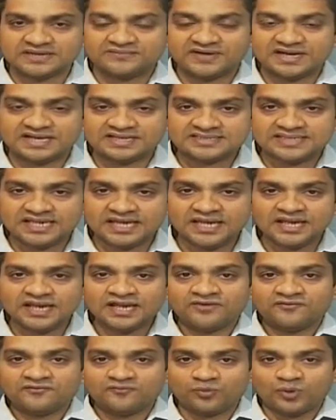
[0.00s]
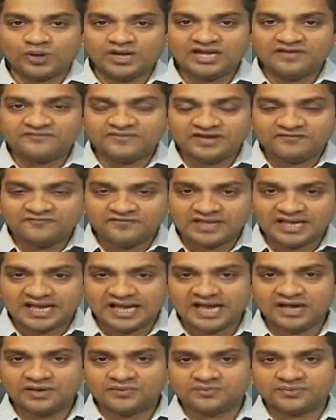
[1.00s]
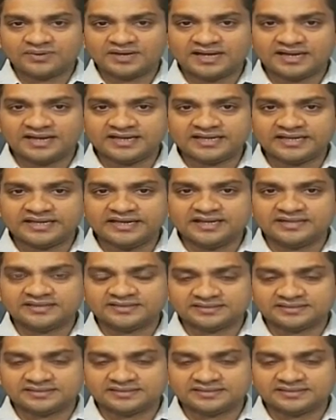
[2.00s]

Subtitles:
When I say only when we have an yield